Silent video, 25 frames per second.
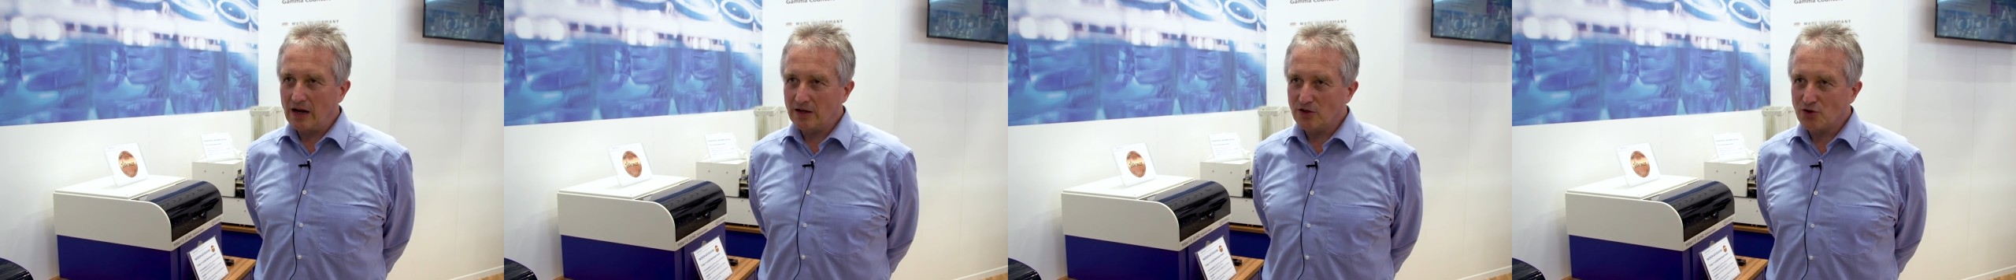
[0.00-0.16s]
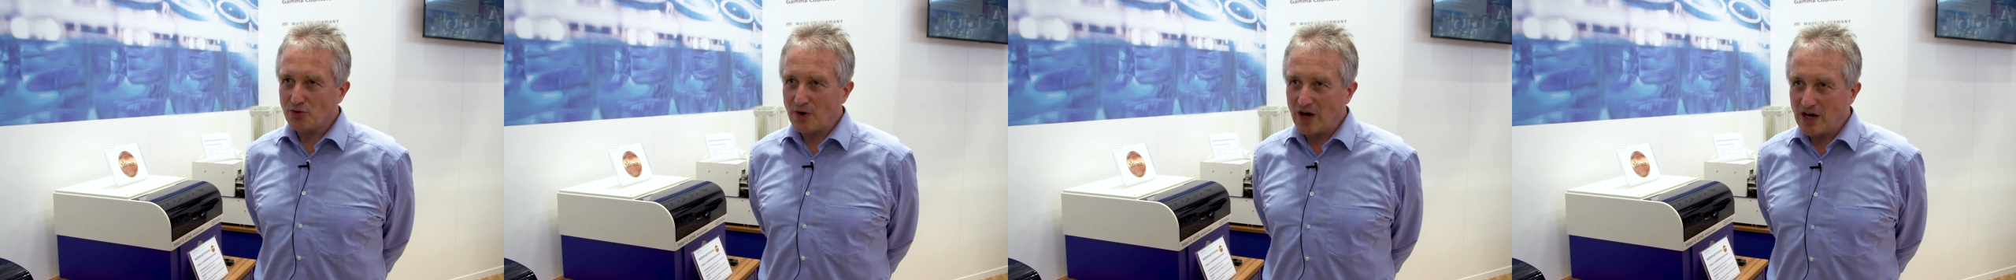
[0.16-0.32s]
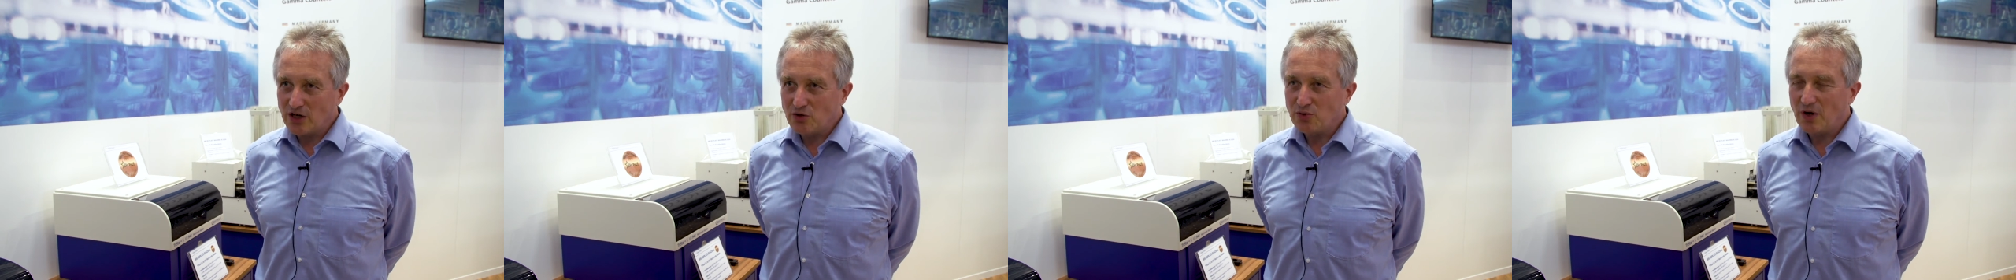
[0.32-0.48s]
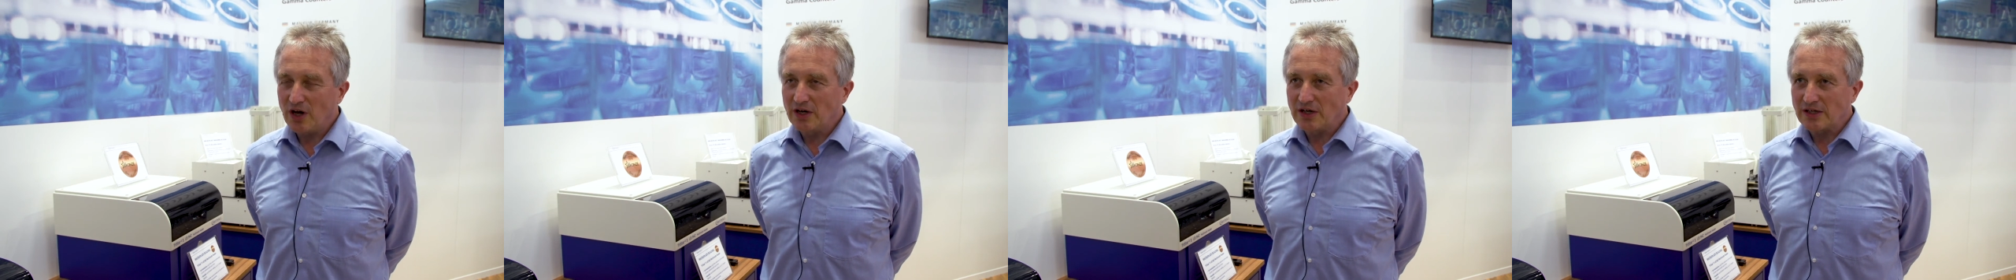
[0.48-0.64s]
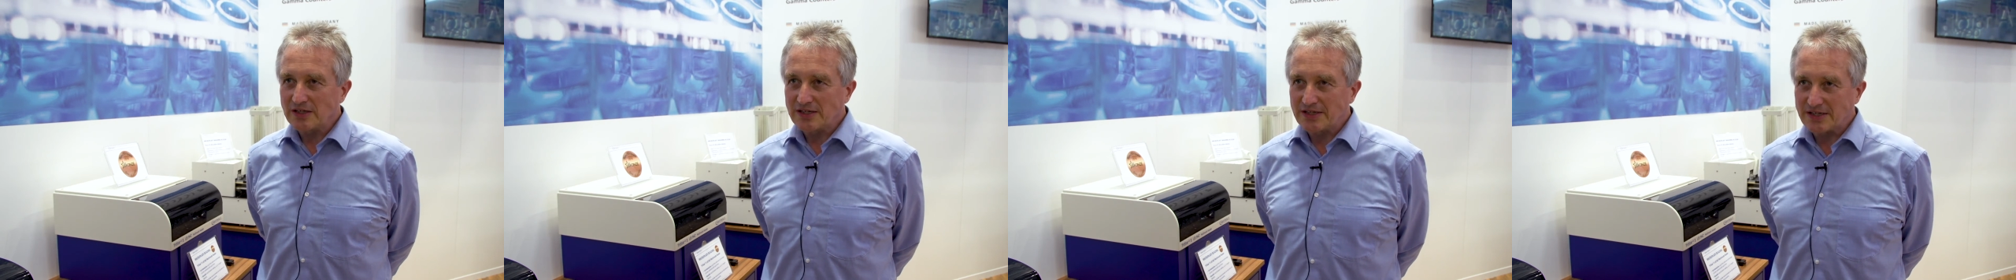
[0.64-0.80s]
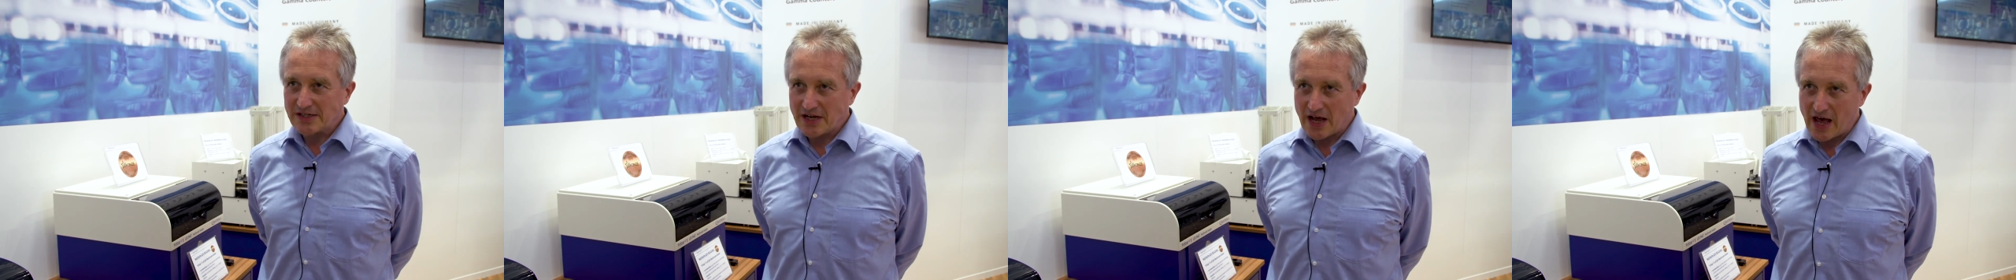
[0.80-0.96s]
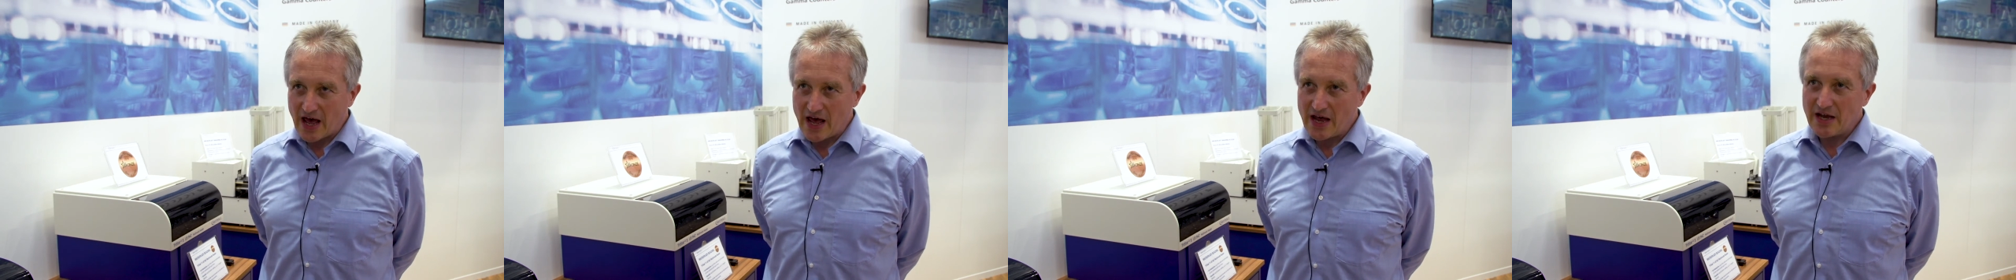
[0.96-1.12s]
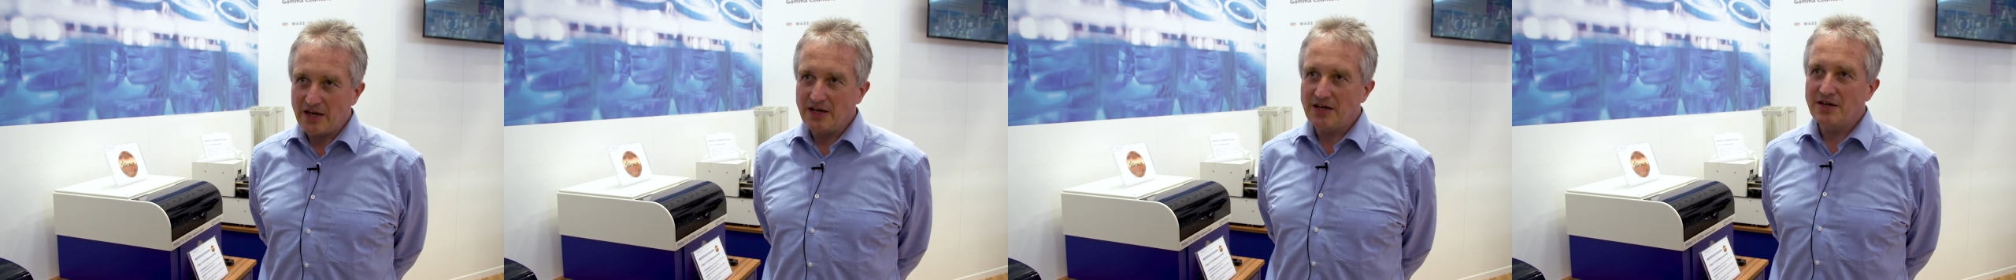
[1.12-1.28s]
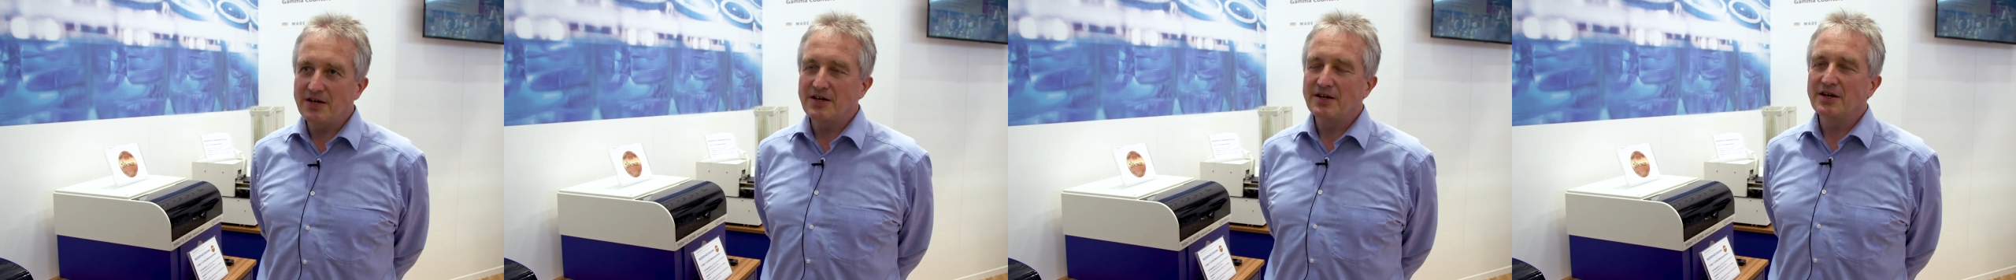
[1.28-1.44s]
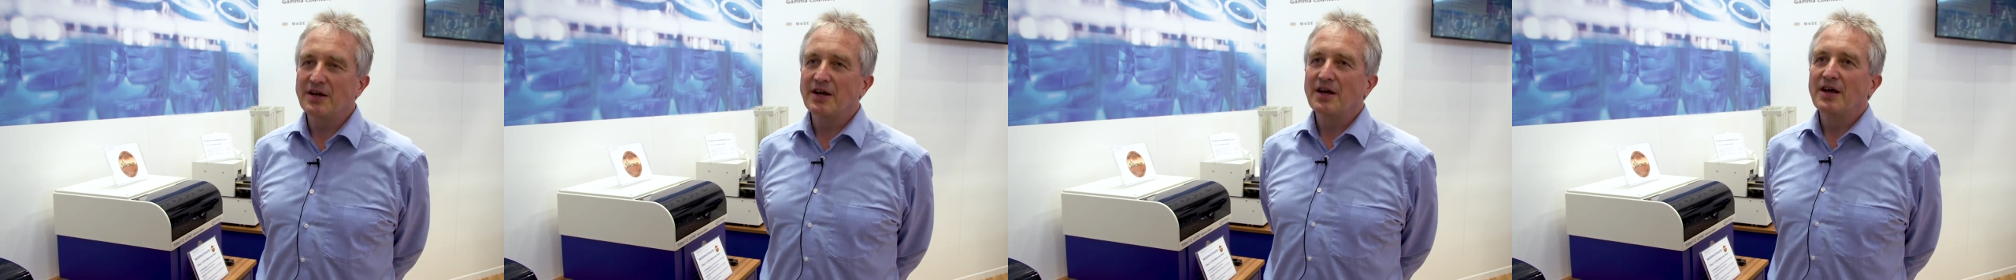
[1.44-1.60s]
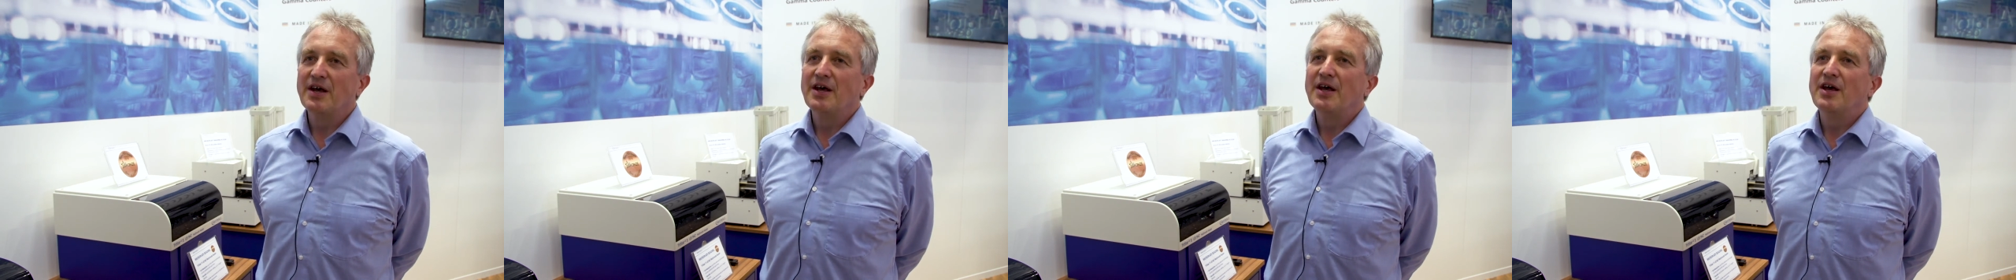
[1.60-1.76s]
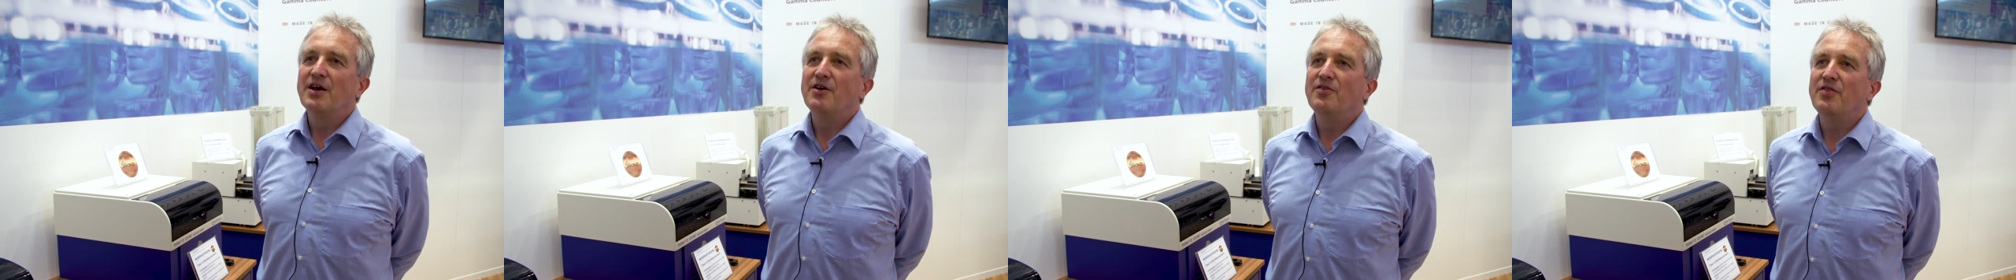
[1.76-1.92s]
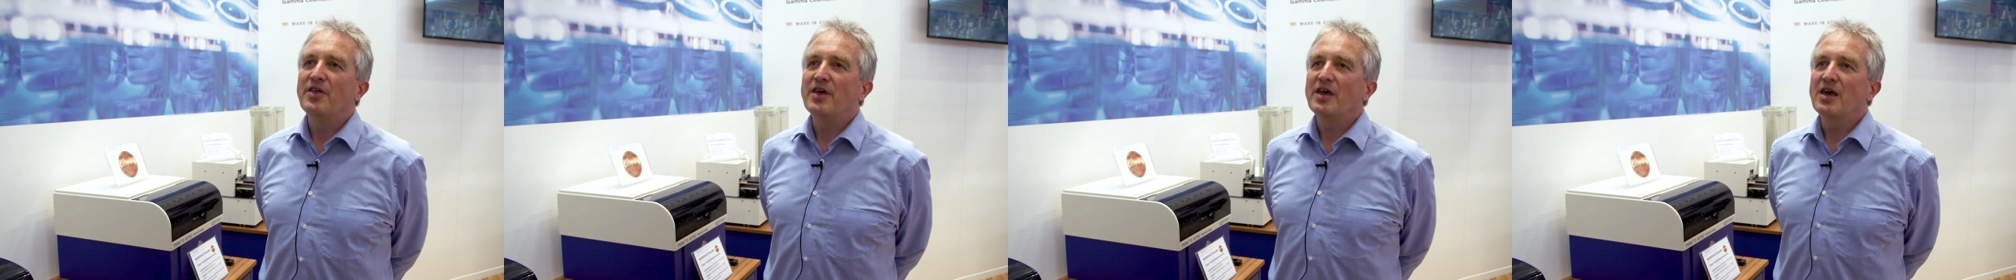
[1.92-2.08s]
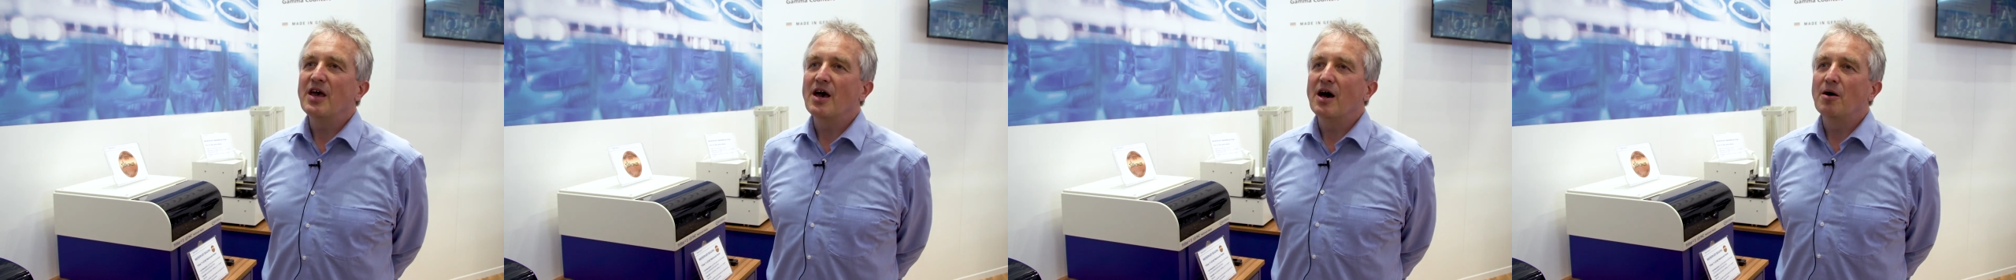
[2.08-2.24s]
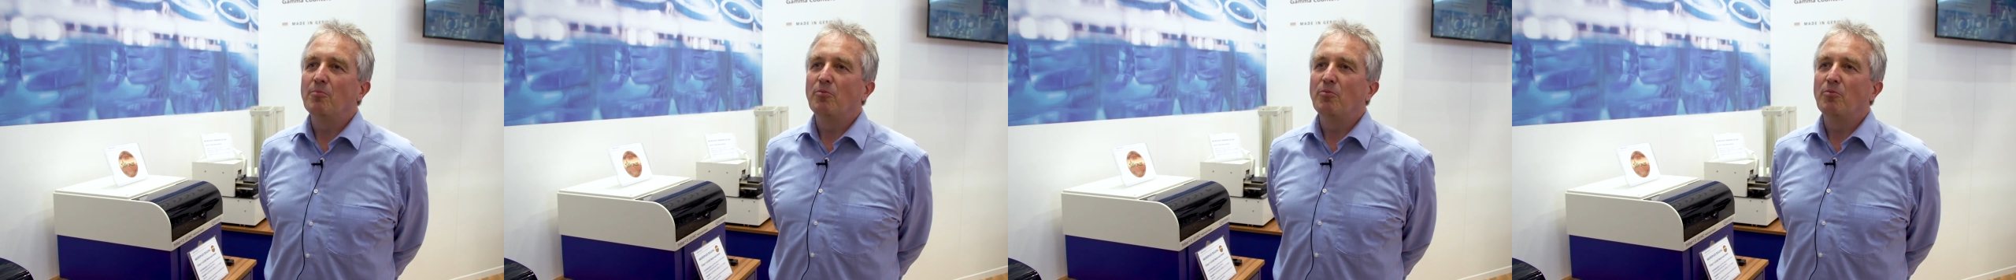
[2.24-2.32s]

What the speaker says: try to understand the